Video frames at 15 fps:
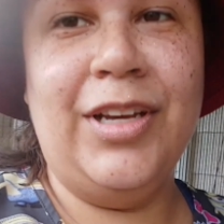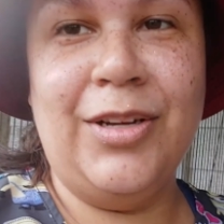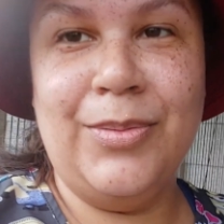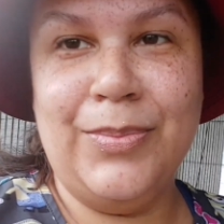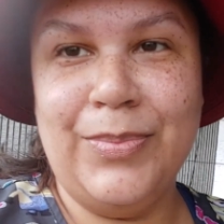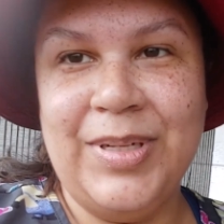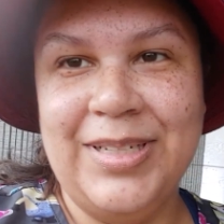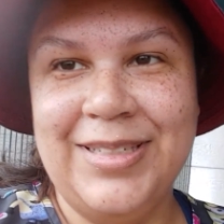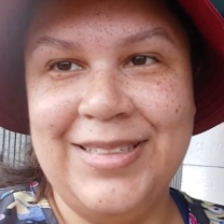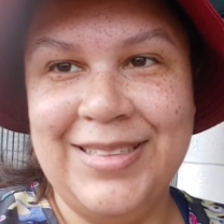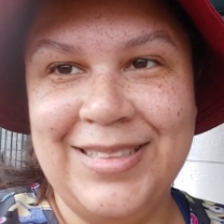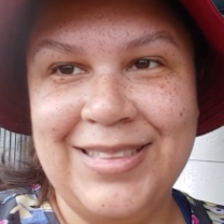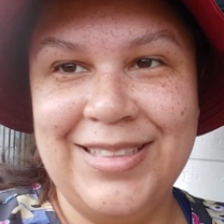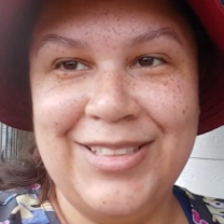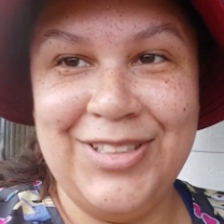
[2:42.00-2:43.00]
up
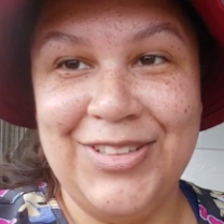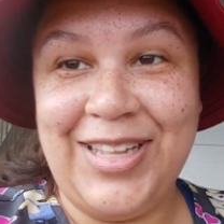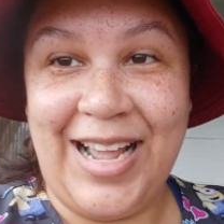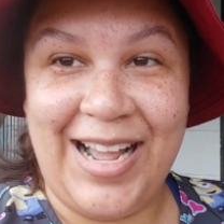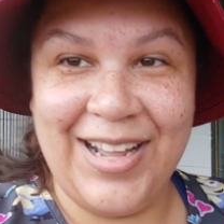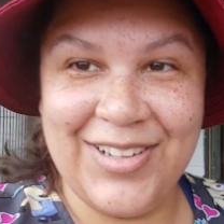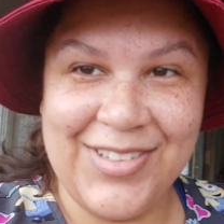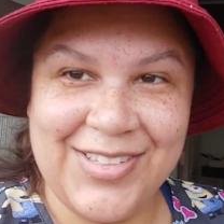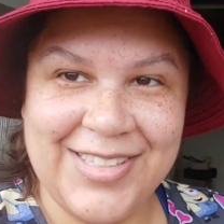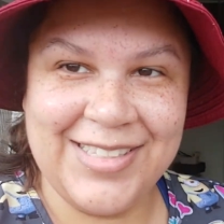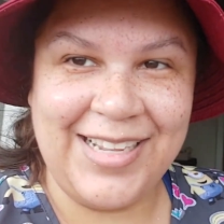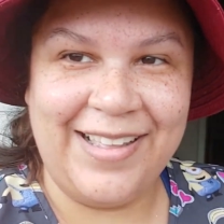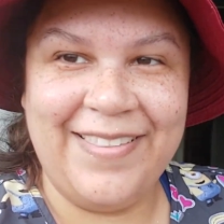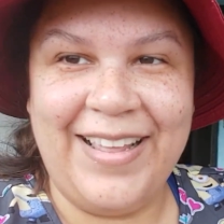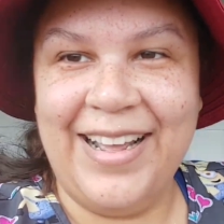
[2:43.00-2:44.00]
to the house
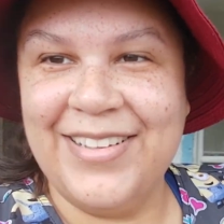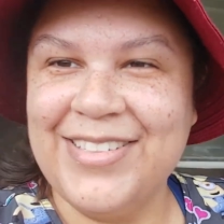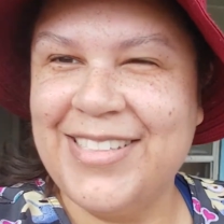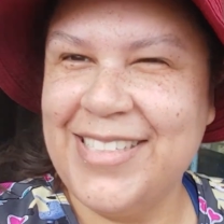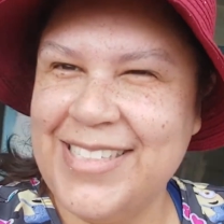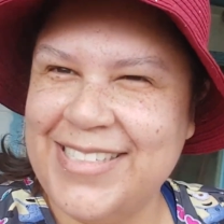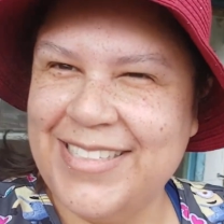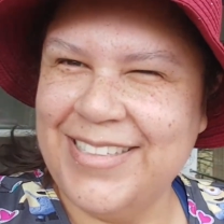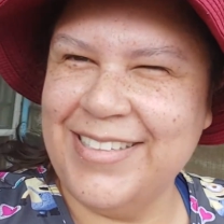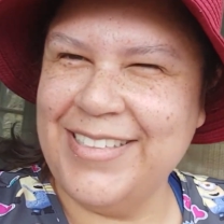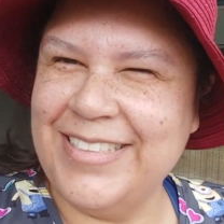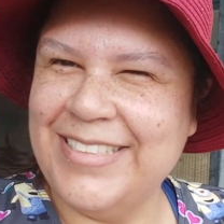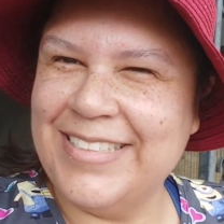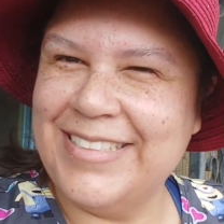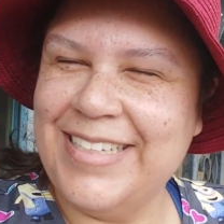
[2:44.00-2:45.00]
and the house doesn't
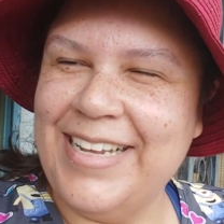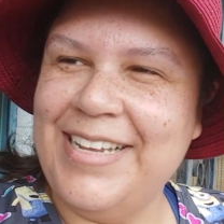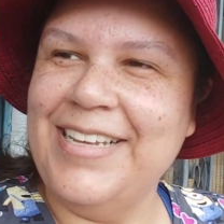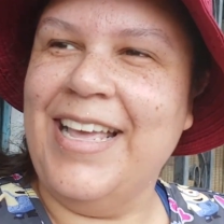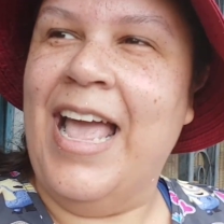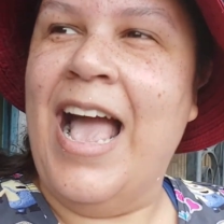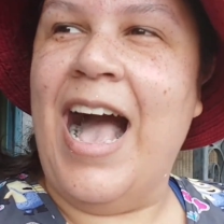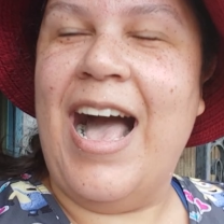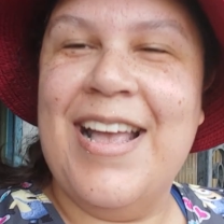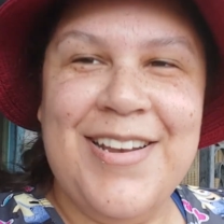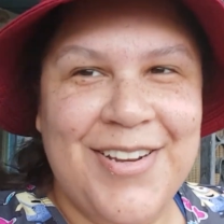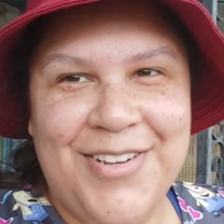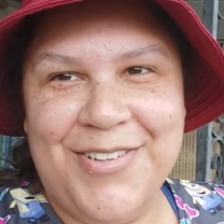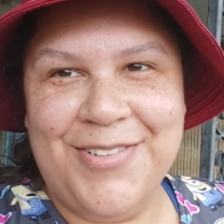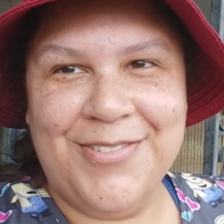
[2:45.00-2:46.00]
look like, I
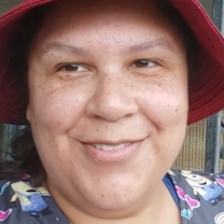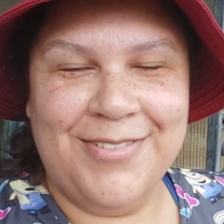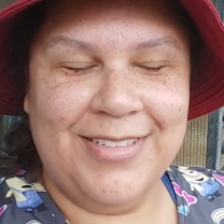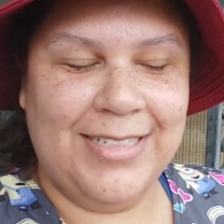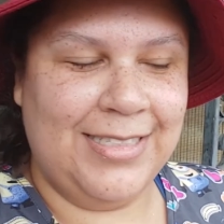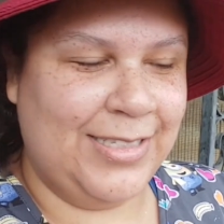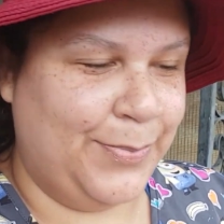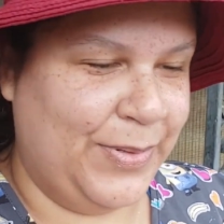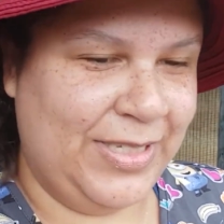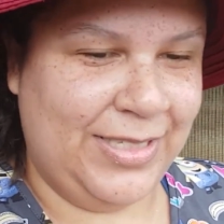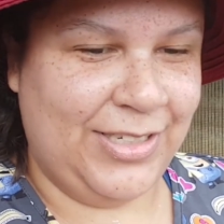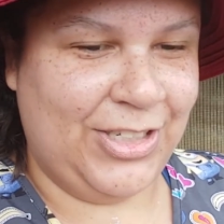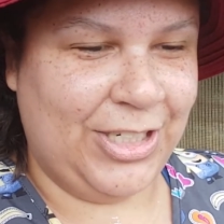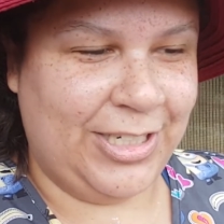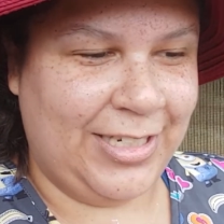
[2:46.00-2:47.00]
know it's a piece
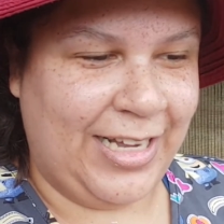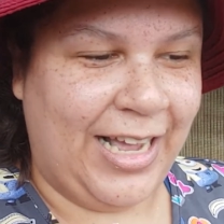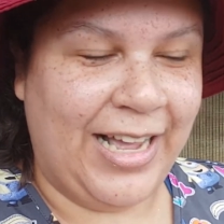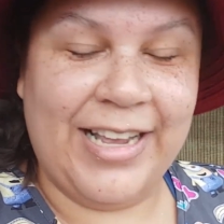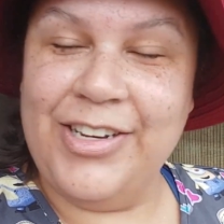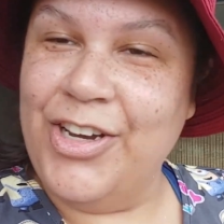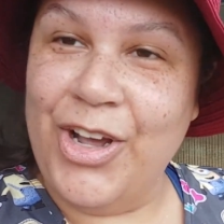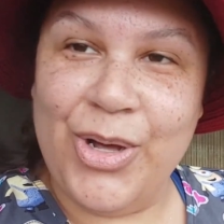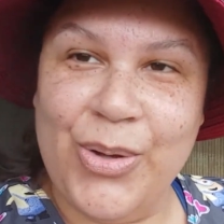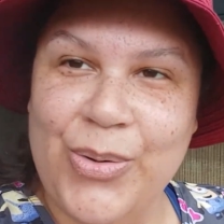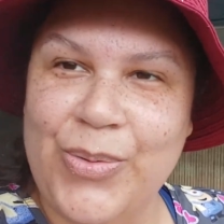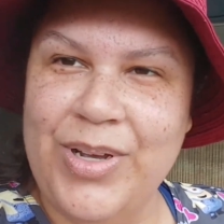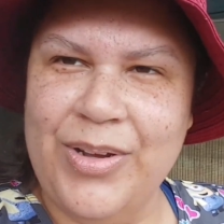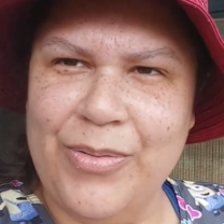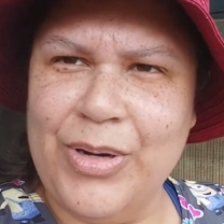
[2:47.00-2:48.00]
of shit. I
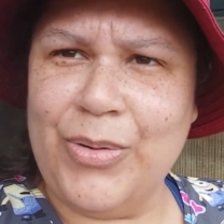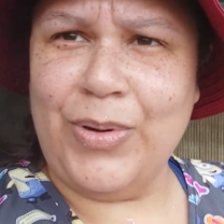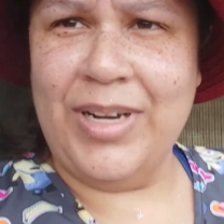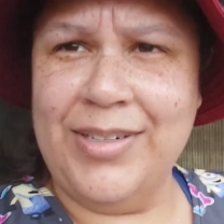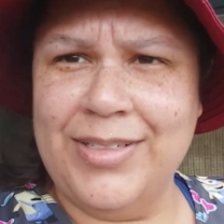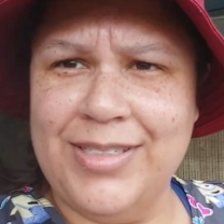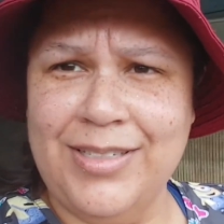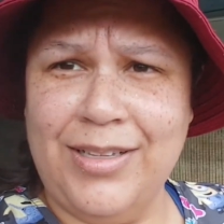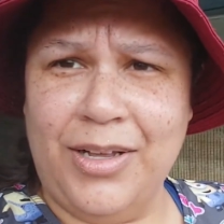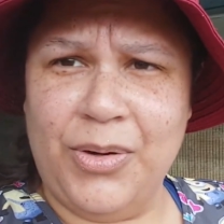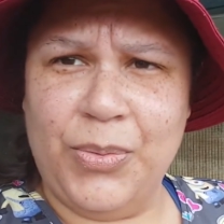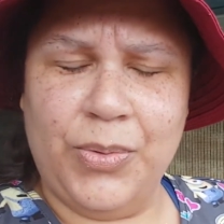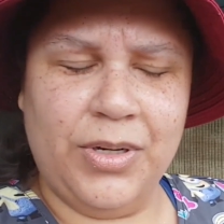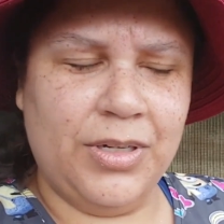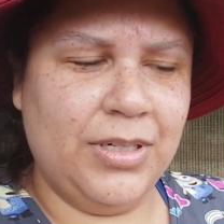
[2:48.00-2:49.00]
know it requires a lot
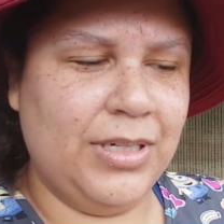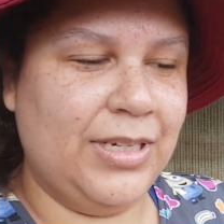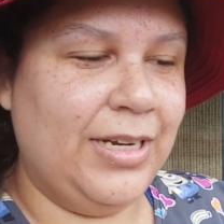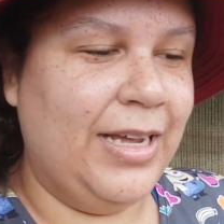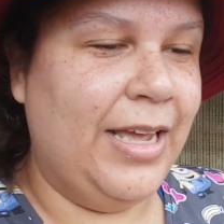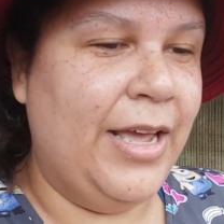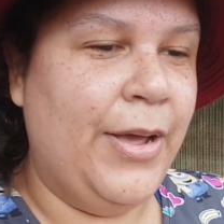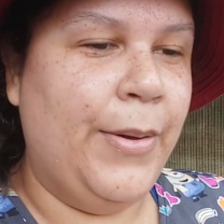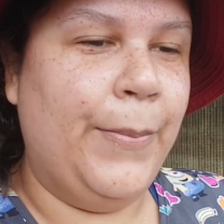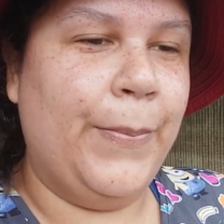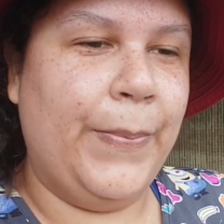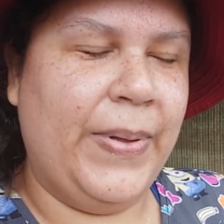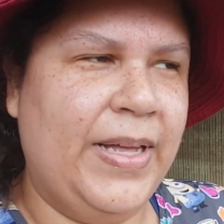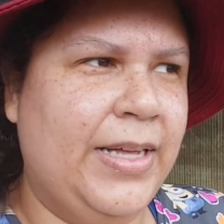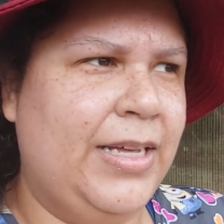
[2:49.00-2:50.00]
of work.
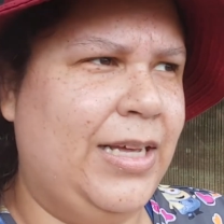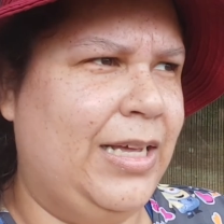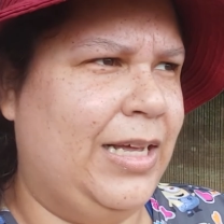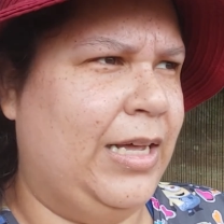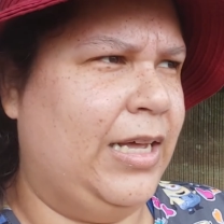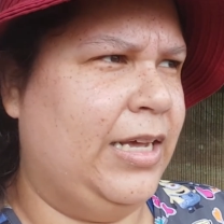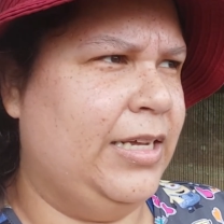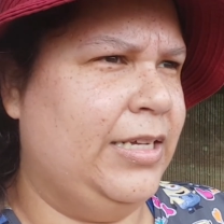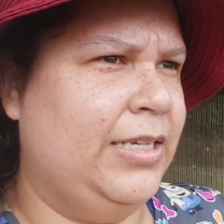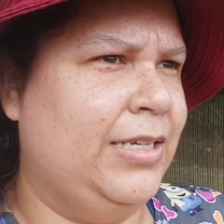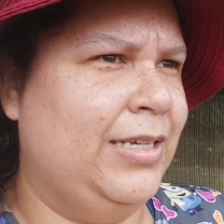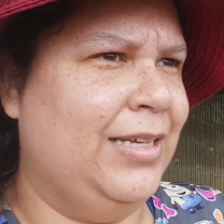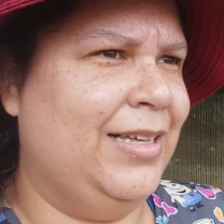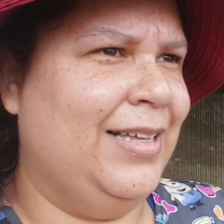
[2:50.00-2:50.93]
But I'm